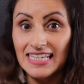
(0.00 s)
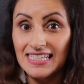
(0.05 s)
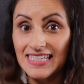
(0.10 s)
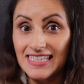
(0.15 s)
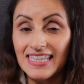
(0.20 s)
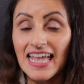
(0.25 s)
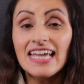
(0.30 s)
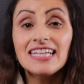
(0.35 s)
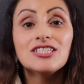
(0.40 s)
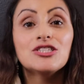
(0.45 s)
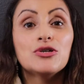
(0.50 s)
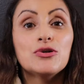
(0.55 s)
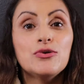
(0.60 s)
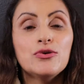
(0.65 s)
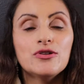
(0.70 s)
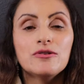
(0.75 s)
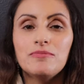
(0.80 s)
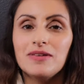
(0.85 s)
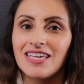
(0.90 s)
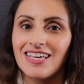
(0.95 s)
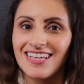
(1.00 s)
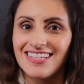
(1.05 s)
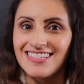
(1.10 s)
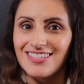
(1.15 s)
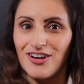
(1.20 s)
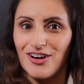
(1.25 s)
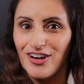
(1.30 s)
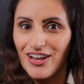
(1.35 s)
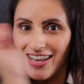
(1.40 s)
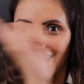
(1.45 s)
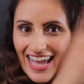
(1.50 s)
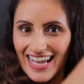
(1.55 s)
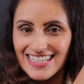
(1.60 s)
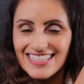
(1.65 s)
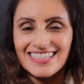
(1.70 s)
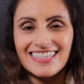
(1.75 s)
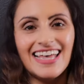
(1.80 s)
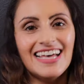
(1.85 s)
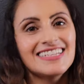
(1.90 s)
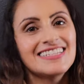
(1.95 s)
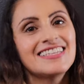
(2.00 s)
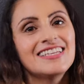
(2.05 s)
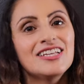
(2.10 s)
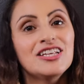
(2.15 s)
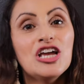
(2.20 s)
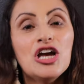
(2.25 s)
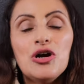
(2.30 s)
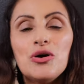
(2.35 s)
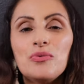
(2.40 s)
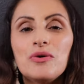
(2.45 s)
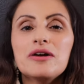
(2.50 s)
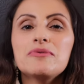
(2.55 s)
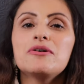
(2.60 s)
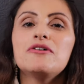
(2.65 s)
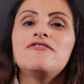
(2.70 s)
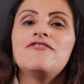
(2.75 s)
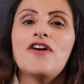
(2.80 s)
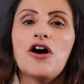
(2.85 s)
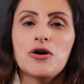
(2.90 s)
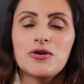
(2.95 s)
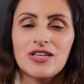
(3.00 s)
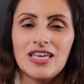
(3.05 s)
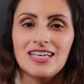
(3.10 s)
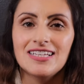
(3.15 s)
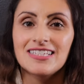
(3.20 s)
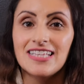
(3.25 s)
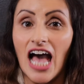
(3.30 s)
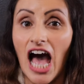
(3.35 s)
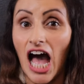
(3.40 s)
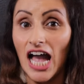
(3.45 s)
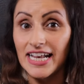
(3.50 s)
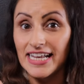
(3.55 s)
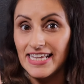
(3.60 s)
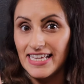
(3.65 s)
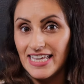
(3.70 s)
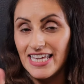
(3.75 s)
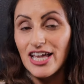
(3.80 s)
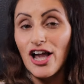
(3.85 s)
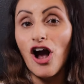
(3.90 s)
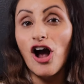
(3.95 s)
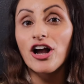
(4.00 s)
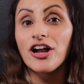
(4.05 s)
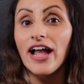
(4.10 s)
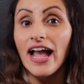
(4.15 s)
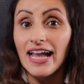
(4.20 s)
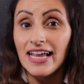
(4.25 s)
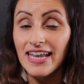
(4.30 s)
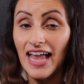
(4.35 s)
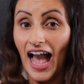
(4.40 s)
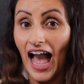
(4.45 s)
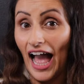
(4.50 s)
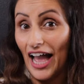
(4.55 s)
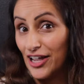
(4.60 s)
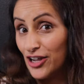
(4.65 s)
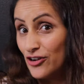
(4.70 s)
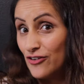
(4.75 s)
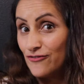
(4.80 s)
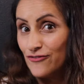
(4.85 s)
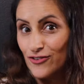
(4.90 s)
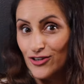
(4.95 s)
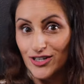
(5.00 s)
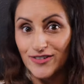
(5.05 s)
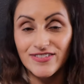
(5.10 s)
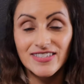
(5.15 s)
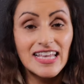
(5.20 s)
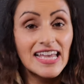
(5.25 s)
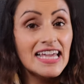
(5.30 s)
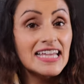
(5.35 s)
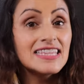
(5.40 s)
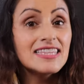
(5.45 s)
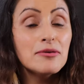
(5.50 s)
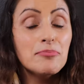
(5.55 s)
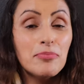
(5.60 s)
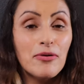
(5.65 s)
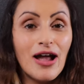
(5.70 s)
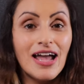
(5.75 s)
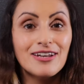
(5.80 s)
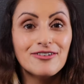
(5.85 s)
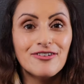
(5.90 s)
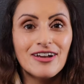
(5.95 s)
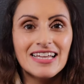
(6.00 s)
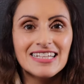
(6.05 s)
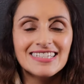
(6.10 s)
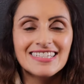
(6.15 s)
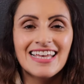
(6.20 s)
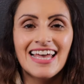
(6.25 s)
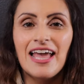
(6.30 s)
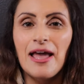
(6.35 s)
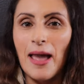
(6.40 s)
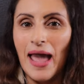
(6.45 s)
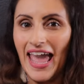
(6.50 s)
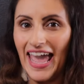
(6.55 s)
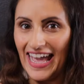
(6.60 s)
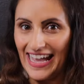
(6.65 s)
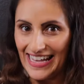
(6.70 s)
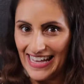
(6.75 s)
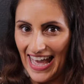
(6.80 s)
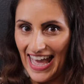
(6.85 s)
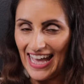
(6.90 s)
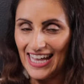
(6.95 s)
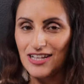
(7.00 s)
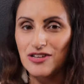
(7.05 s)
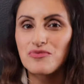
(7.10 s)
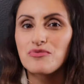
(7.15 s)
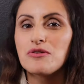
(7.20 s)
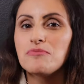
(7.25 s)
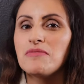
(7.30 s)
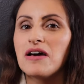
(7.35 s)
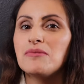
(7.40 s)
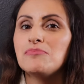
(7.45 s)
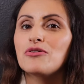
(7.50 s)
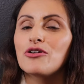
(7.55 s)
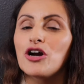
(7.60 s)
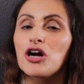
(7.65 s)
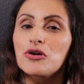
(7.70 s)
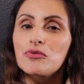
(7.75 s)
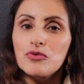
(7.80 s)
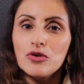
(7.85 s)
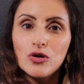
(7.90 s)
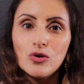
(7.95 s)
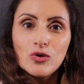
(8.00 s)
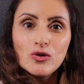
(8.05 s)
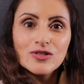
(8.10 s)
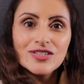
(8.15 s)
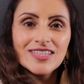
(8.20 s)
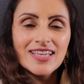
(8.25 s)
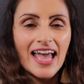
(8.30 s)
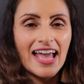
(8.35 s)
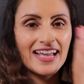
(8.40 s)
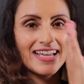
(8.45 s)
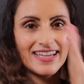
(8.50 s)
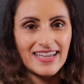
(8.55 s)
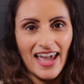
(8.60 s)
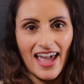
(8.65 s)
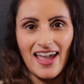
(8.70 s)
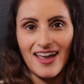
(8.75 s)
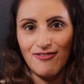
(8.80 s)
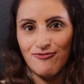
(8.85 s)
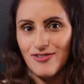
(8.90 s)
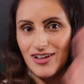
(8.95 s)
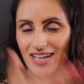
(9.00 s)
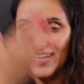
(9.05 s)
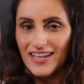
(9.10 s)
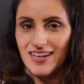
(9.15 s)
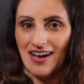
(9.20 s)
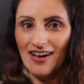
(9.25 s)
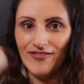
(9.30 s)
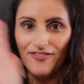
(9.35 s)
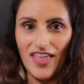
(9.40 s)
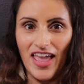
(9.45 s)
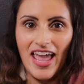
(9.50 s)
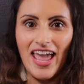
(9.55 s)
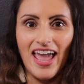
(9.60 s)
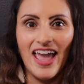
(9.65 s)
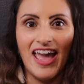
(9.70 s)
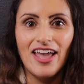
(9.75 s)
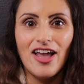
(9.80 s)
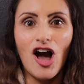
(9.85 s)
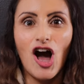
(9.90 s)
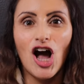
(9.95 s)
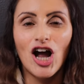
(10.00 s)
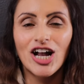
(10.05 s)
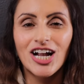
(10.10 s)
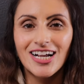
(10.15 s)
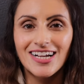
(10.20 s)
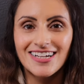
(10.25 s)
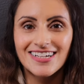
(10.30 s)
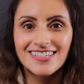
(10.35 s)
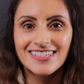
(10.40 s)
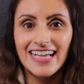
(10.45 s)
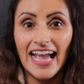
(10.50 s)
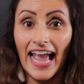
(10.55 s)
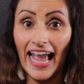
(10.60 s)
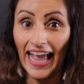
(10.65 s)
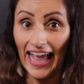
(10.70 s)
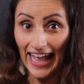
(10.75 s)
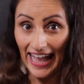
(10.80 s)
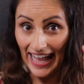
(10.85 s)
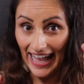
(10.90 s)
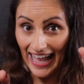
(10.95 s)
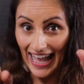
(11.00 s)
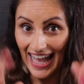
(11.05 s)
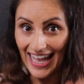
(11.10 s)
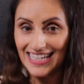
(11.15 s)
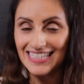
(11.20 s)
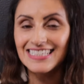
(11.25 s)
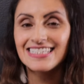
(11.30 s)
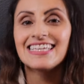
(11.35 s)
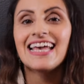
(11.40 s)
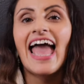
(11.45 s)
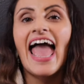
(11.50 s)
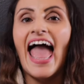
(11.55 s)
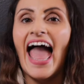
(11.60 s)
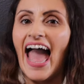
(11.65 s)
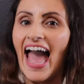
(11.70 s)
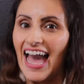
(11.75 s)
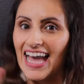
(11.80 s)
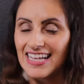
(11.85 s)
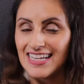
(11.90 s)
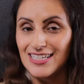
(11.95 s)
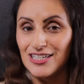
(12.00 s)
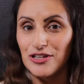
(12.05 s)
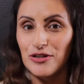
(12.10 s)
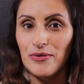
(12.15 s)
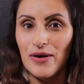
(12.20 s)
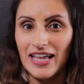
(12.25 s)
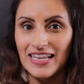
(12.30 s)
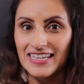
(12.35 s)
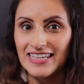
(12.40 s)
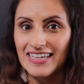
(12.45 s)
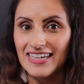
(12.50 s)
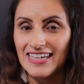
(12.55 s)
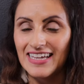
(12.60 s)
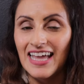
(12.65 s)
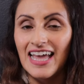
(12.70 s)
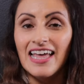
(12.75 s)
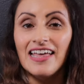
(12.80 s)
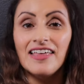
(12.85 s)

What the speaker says: Stay tuned because our next lesson, we will focus on ER and IR verbs in the preterite. Again, remember our rules. Get rid of the AR and add a new ending.